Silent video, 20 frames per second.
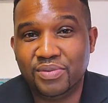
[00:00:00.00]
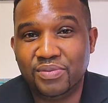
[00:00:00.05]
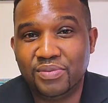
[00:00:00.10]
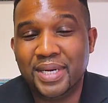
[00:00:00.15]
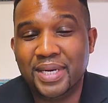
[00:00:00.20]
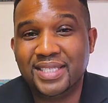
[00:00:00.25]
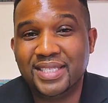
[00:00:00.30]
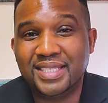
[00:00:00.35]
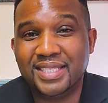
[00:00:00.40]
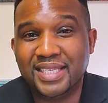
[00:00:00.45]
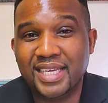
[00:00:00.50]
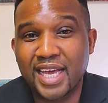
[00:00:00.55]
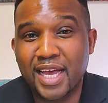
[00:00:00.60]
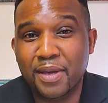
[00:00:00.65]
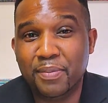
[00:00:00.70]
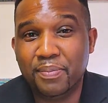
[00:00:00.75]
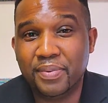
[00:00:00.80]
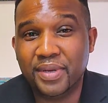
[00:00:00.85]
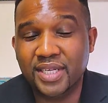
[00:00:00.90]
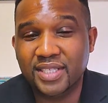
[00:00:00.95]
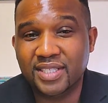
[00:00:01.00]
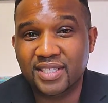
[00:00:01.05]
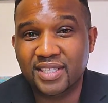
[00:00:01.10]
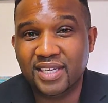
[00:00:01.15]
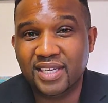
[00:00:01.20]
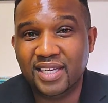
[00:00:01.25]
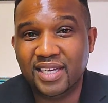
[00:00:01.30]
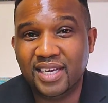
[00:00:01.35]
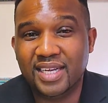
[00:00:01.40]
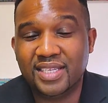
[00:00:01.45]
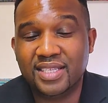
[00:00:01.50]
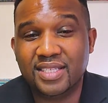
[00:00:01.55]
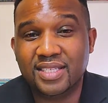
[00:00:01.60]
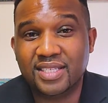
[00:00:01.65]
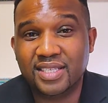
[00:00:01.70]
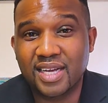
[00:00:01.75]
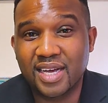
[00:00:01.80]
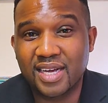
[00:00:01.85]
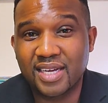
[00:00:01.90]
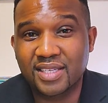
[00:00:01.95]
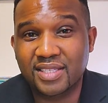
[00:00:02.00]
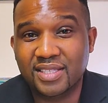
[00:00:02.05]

but CIPC and SARS